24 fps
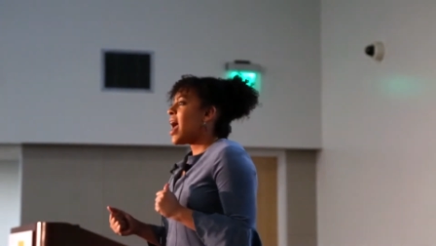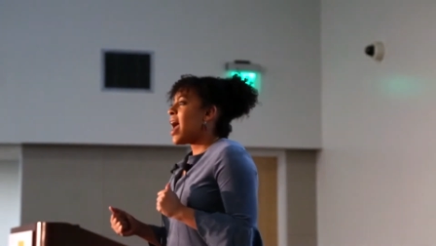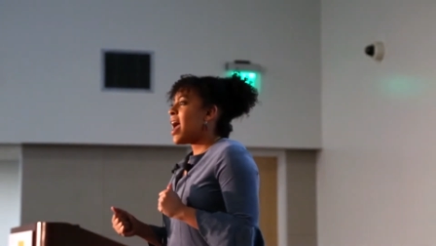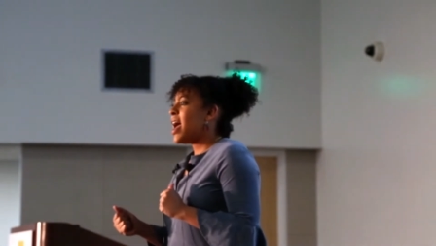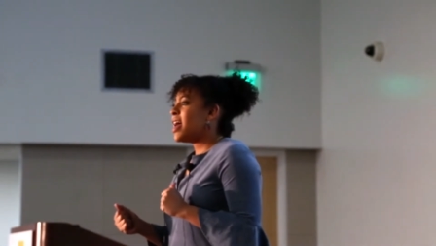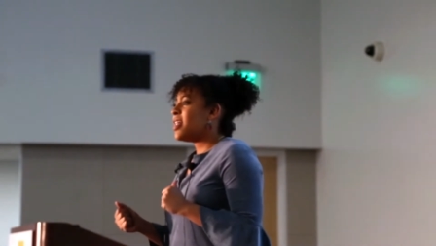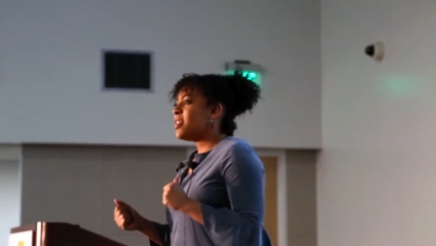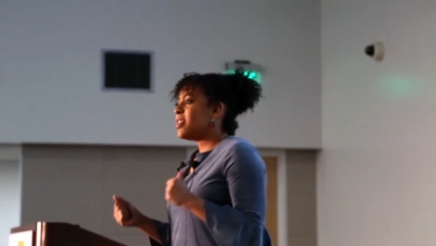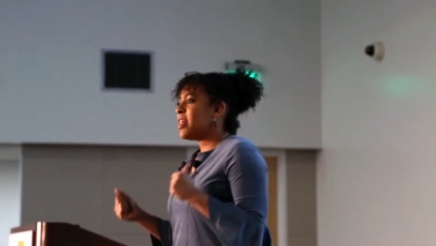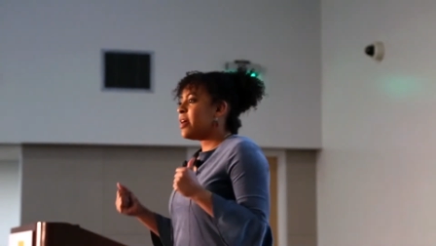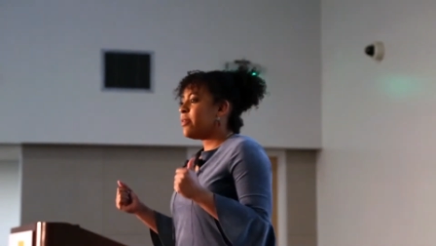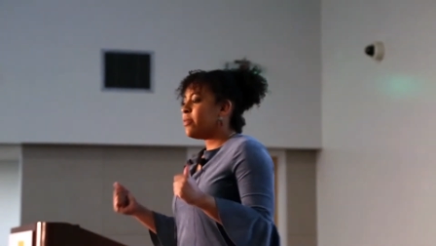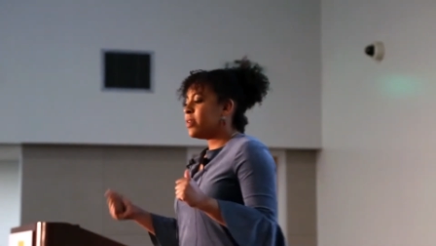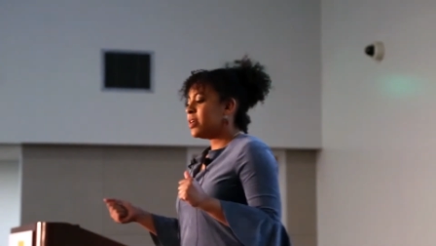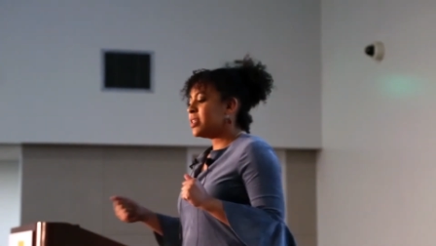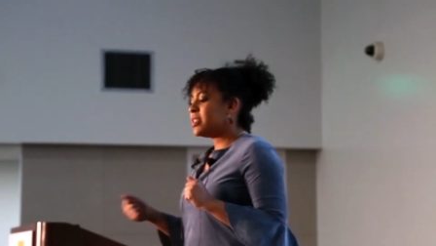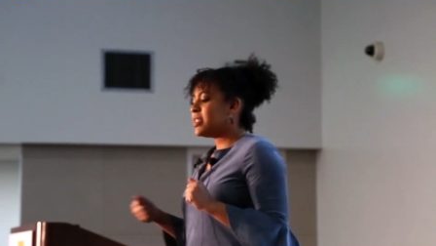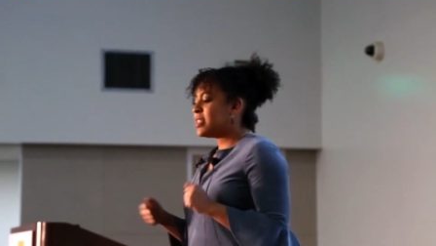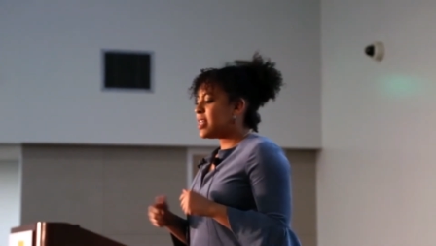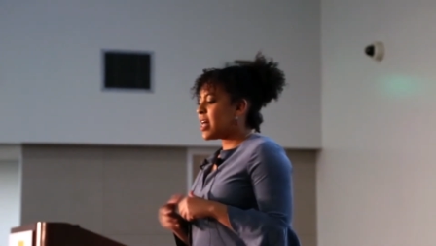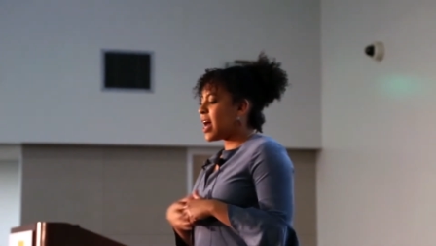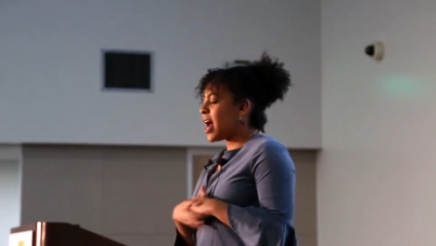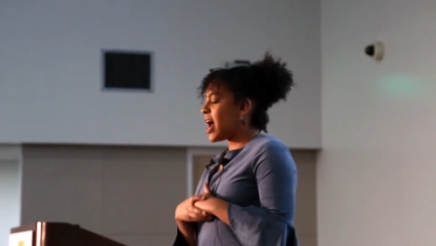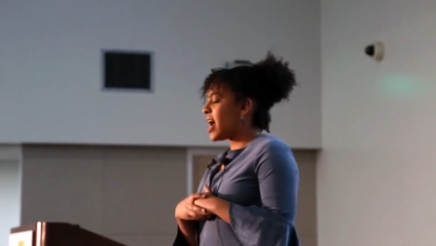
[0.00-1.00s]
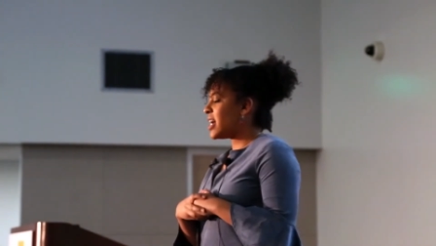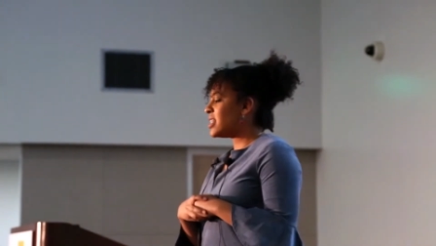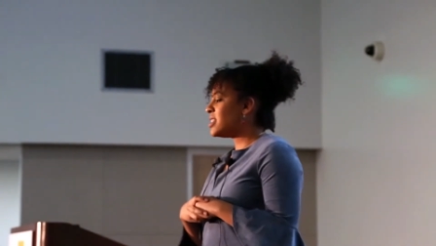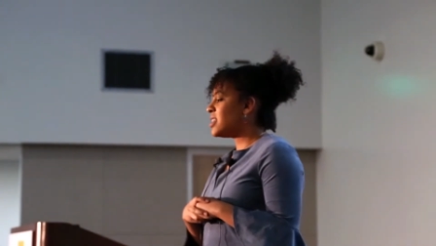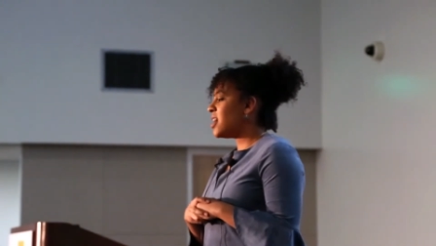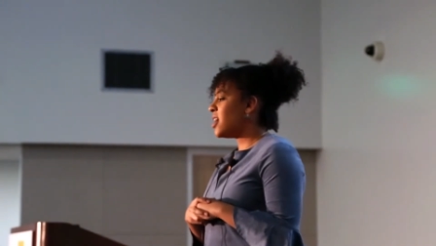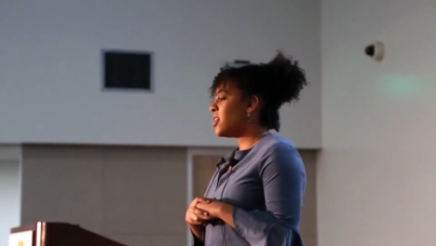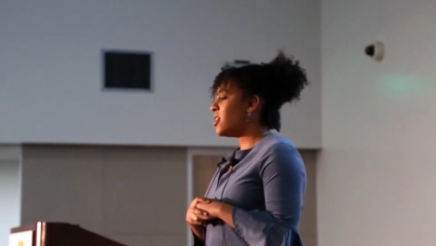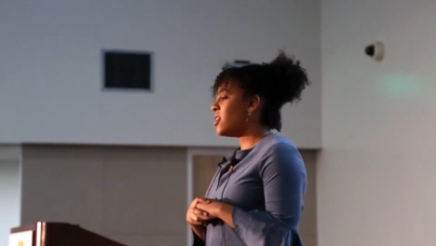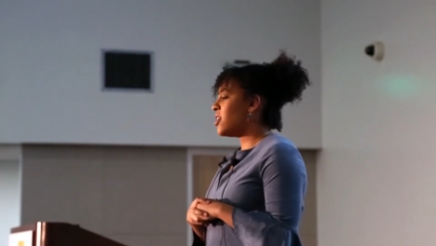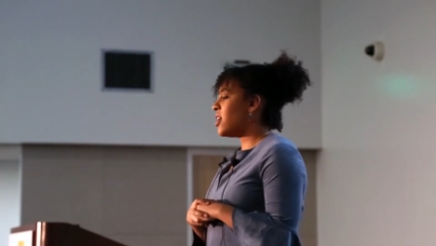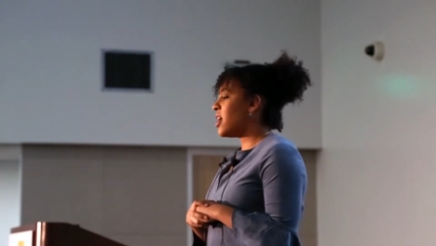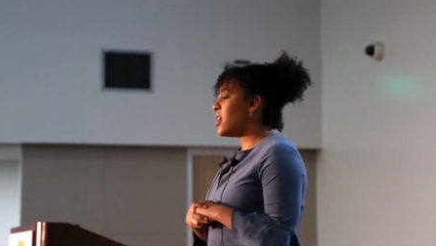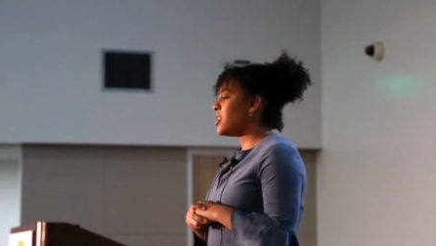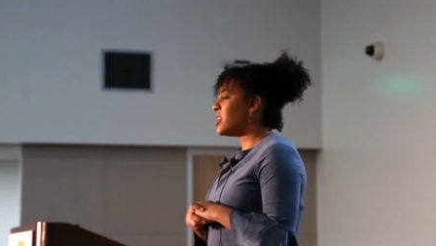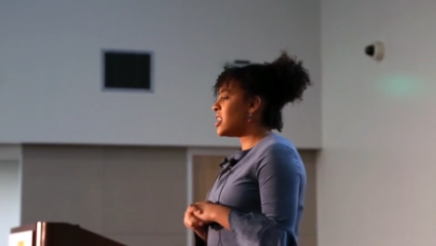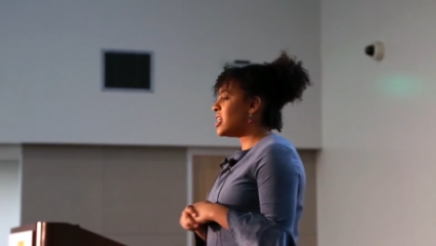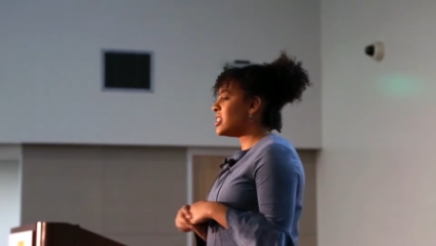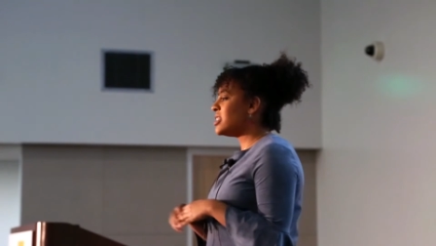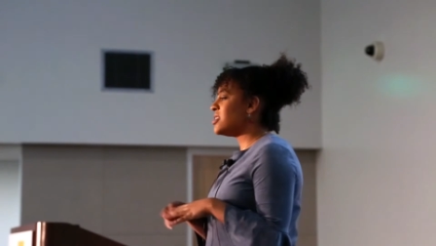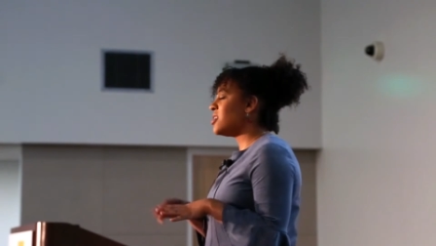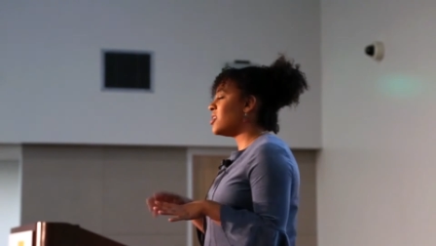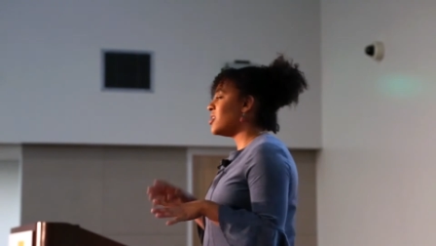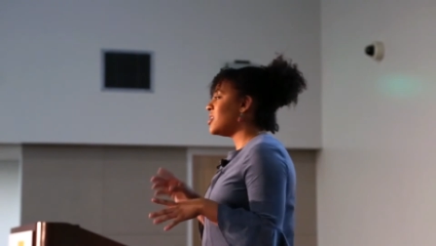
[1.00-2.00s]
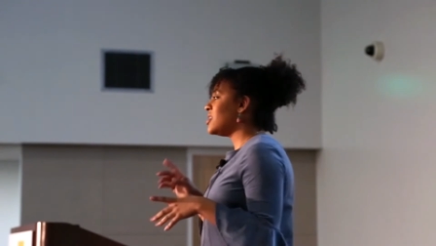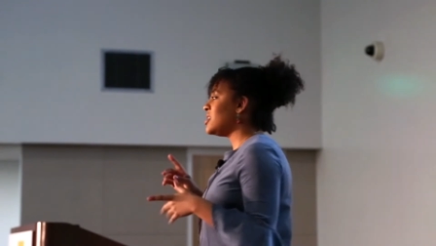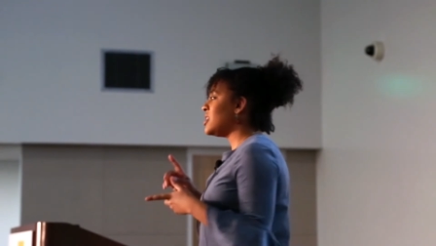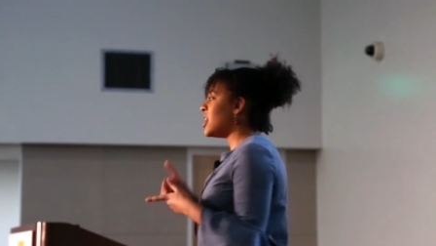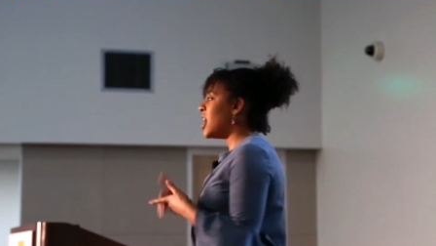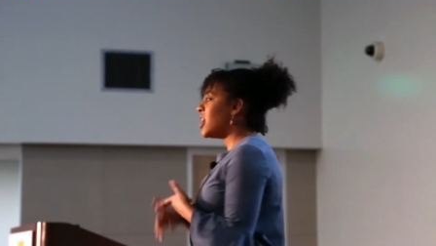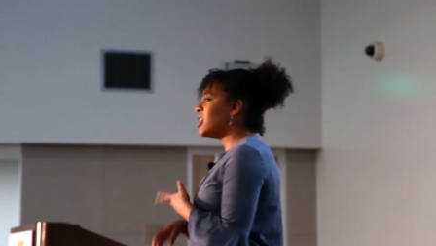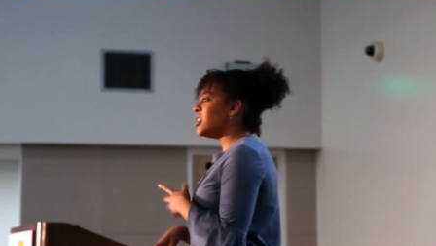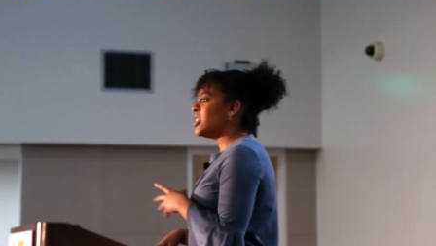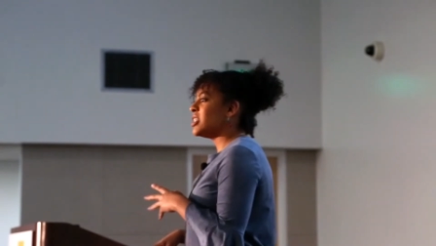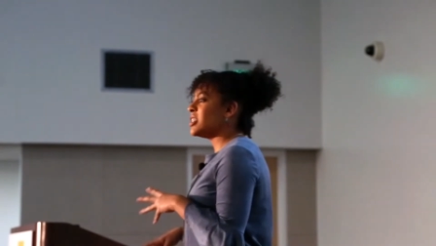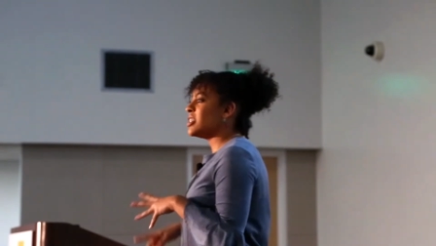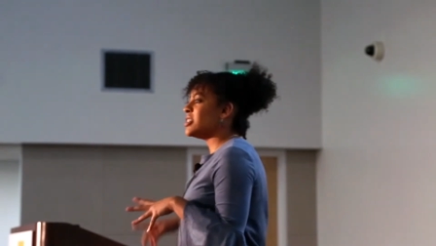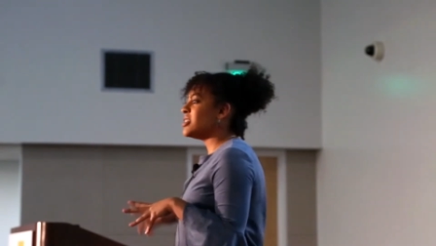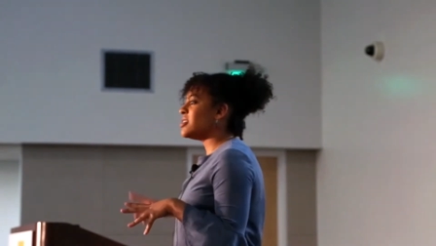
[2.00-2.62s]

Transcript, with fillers: And they went into the high tunnel and they started touching,